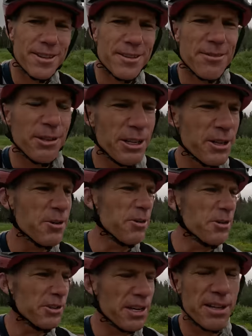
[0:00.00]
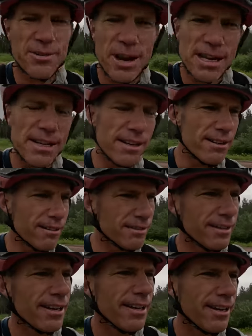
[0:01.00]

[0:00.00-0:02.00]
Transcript: It's really cool seeing reindeers.